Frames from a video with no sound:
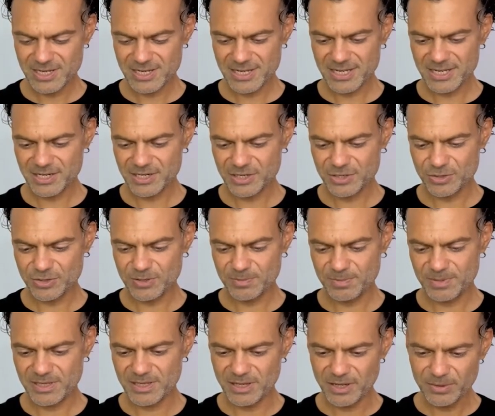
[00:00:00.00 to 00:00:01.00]
It could
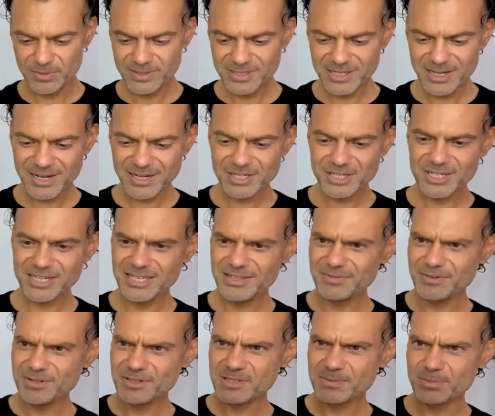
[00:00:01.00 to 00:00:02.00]
be. Oh, is it actually
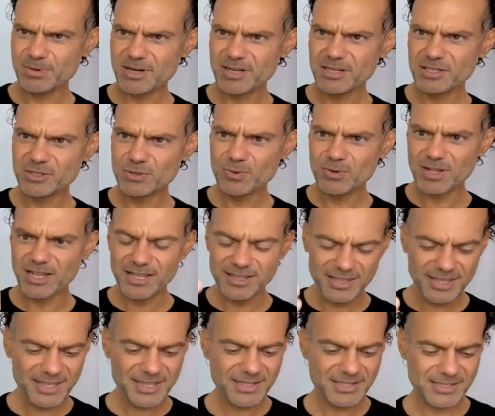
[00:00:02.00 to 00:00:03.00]
even a spray at all? I
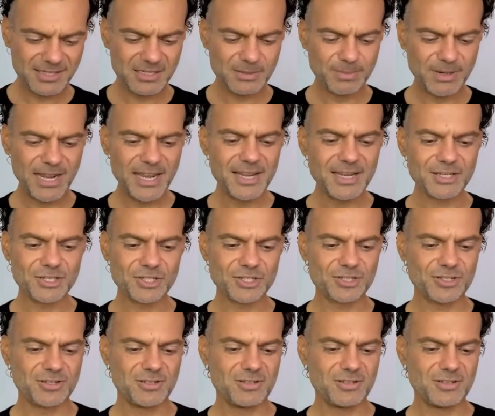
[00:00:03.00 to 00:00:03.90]
think it's a splash.